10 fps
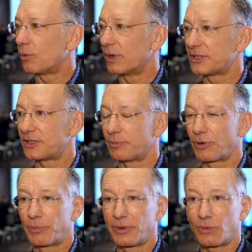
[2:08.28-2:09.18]
what is the
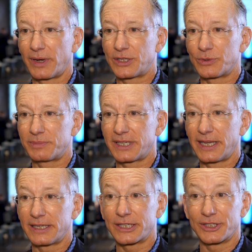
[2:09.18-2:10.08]
appropriate way to
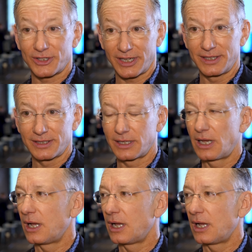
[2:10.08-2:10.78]
obtain consent.